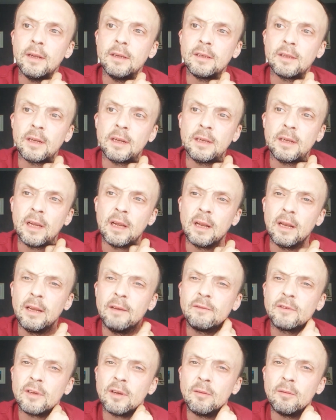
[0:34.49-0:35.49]
he's, he, he,
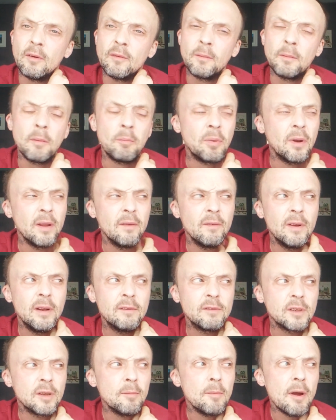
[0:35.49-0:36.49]
lives in I believe he
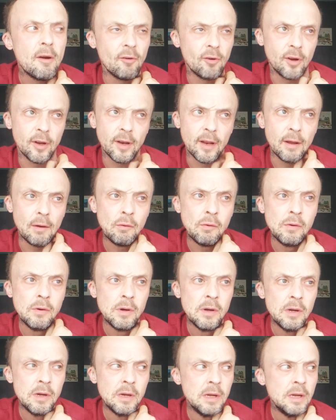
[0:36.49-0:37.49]
lives in America now.
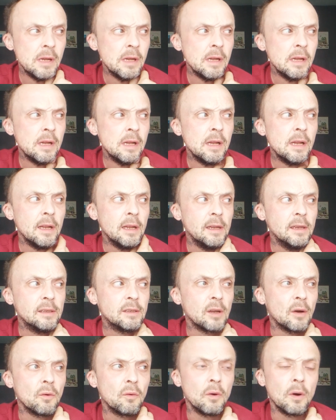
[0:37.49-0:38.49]
He's
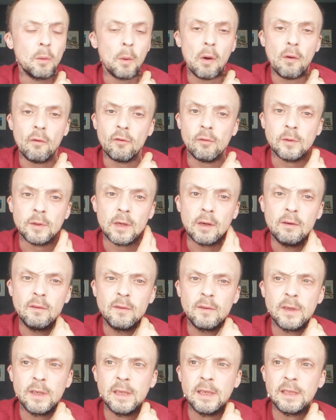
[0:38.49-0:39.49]
done quite well for
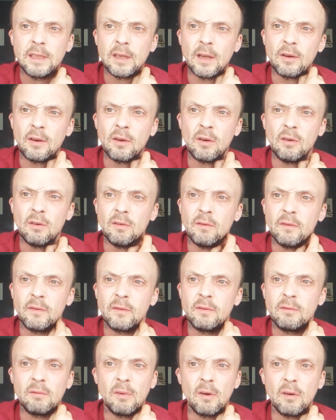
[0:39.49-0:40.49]
himself. He's done a lot
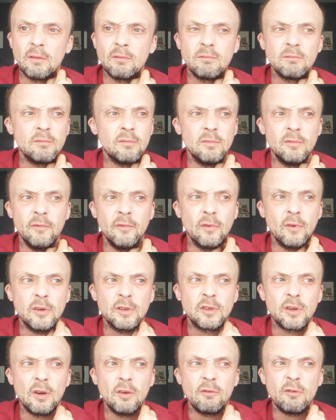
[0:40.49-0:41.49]
of like
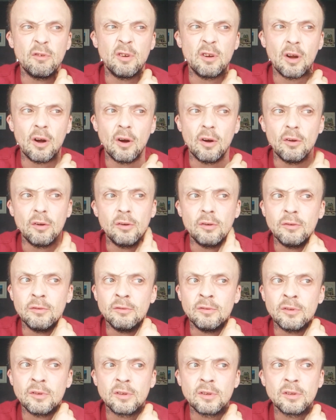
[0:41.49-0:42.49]
voiceover and
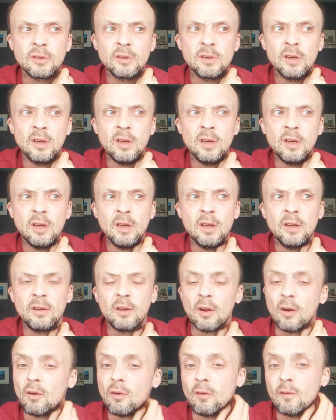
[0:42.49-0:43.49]
cartoons.
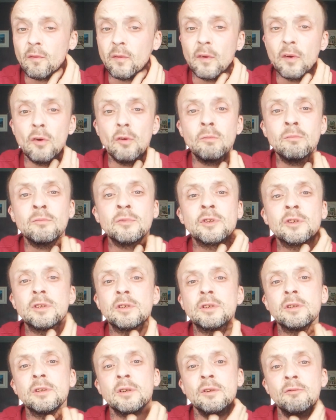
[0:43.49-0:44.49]
Done a lot of
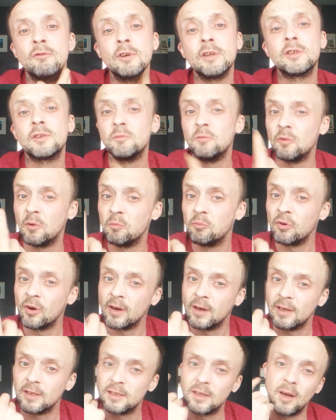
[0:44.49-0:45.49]
films. The reason why I'm
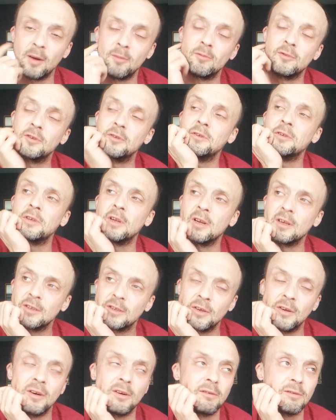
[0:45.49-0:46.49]
bringing this up was because
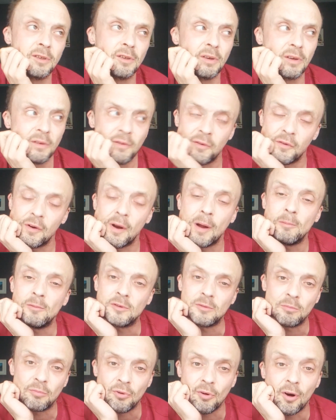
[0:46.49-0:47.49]
last night I was looking for
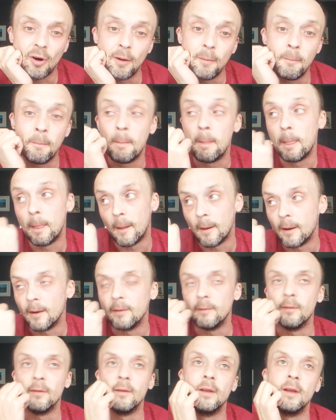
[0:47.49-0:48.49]
Amazon Prime
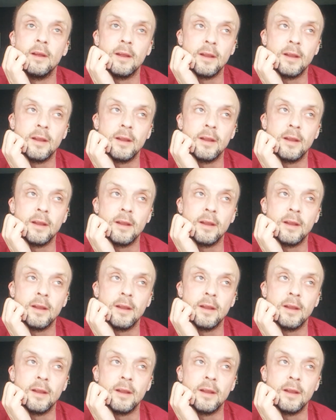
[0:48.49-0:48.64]
and